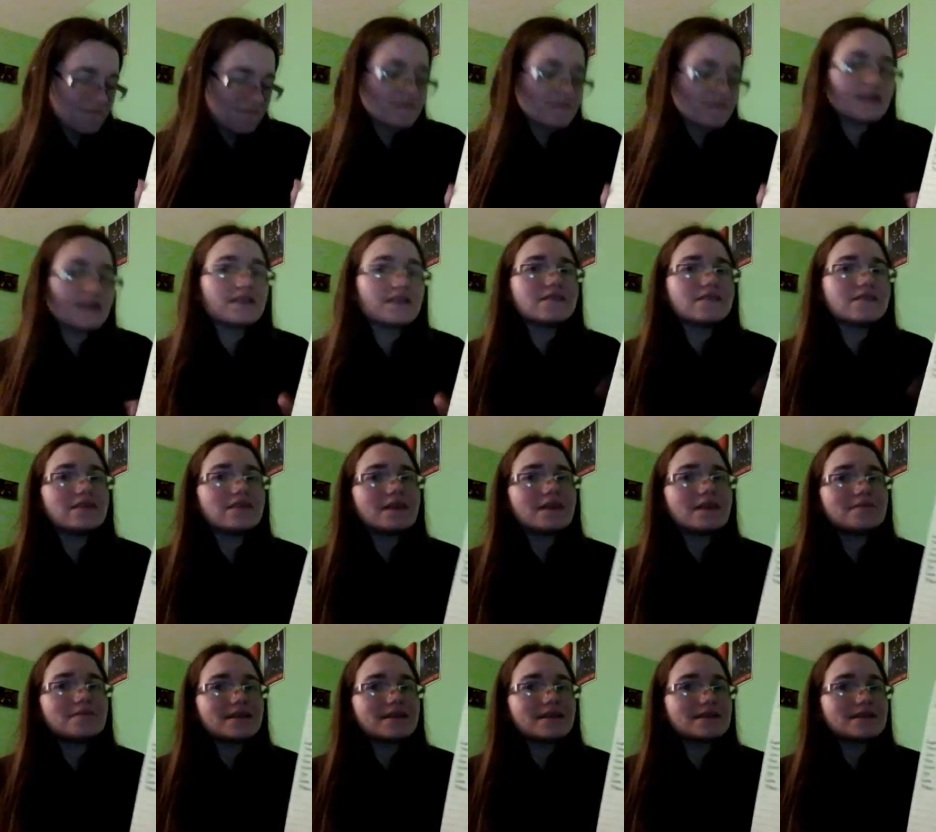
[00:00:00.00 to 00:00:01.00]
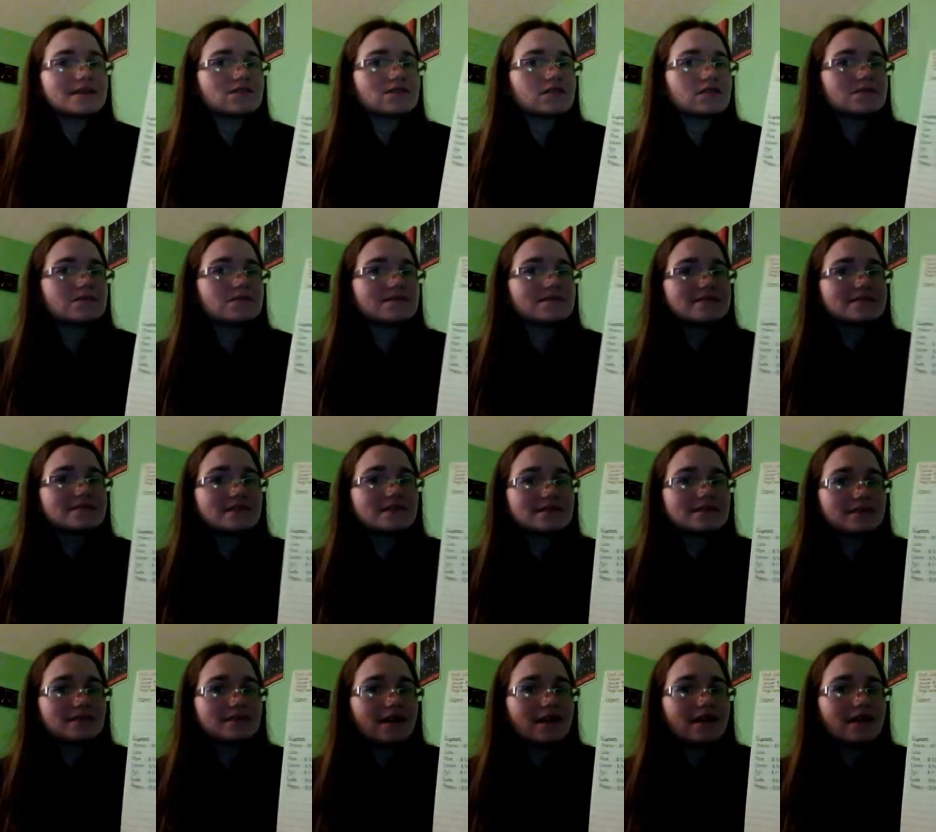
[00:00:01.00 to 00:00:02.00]
But that money has already been set
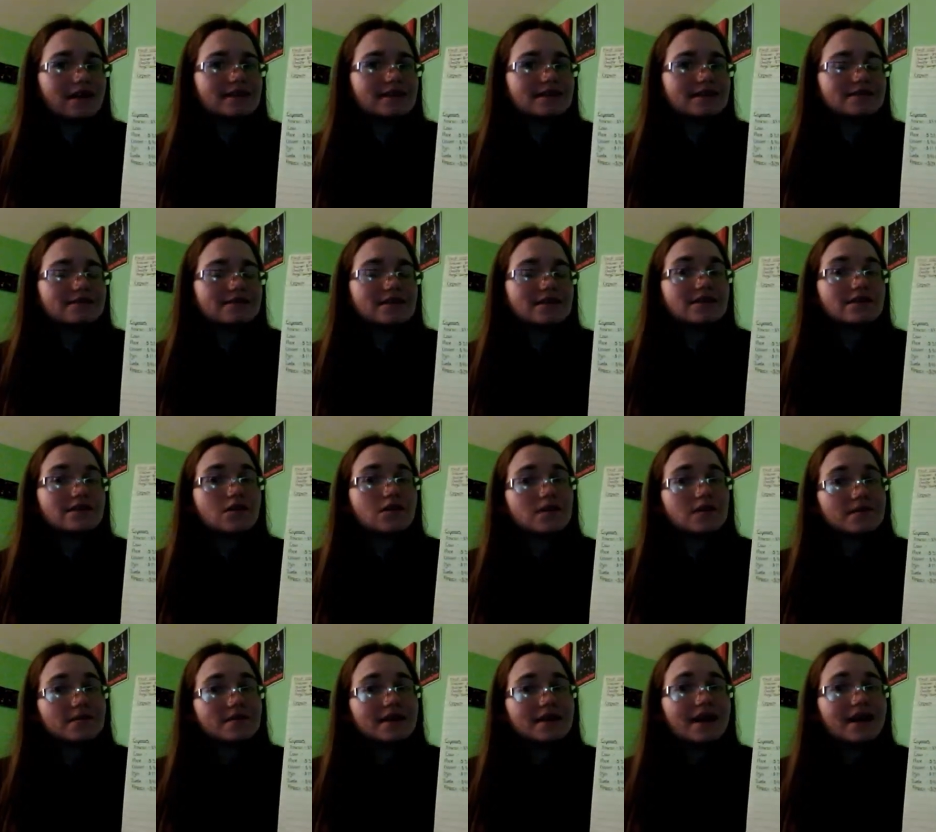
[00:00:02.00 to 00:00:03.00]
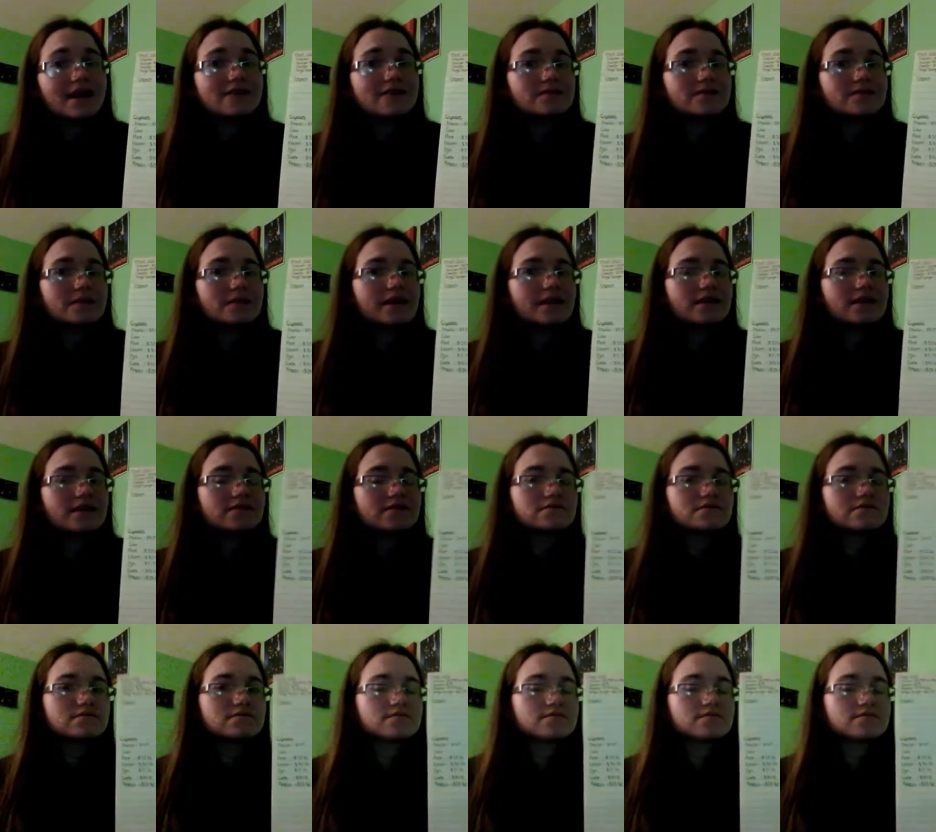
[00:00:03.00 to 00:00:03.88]
aside because I know I'm going to have to pay it.